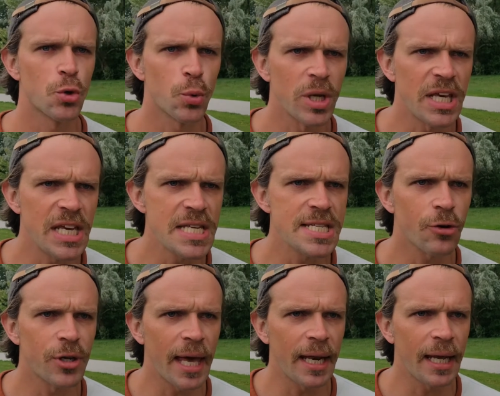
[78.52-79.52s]
trees are
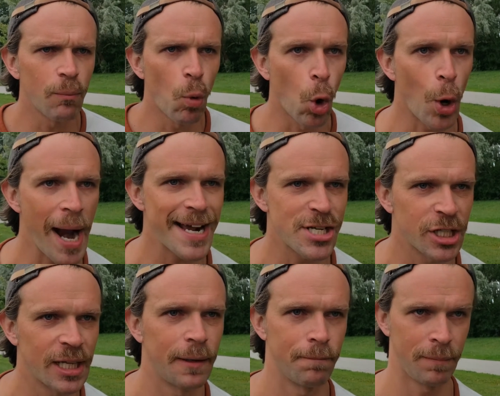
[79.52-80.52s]
getting more action
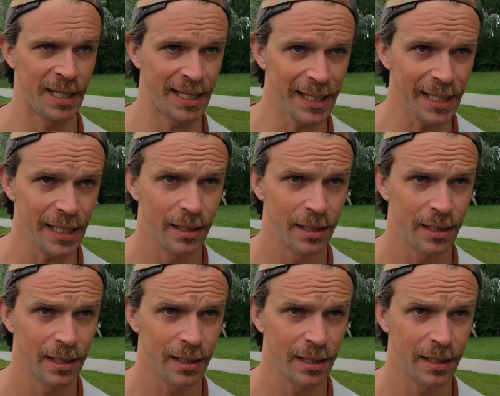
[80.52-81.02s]
than me?